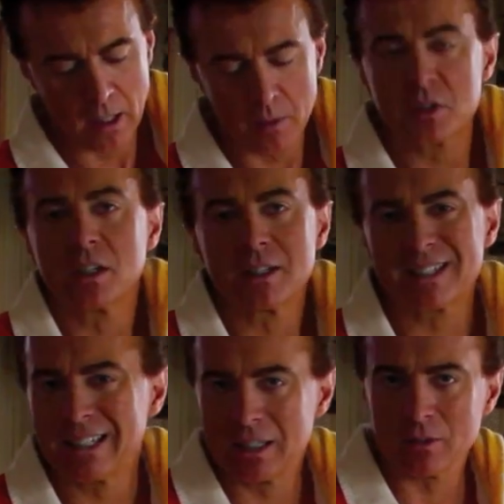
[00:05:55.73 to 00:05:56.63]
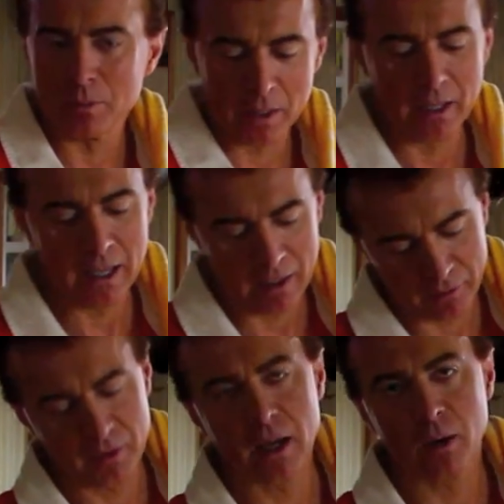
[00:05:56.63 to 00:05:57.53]
I'm just going to sit here for about a
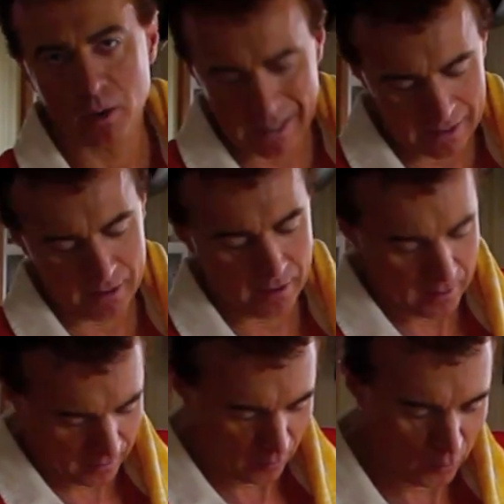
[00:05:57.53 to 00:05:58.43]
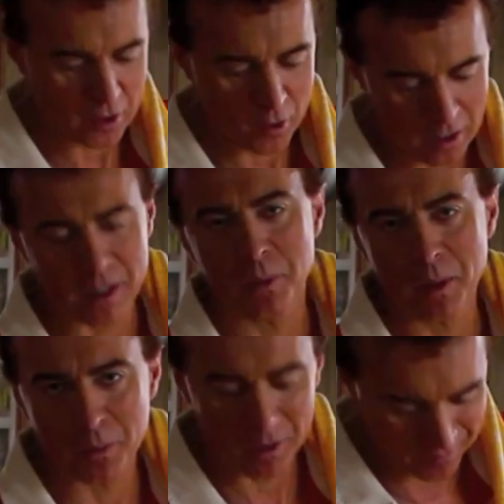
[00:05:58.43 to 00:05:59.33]
half an hour adding fresh cracked
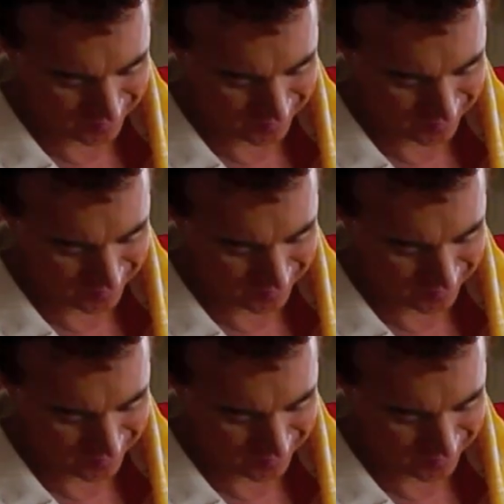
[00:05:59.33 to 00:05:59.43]
pepper.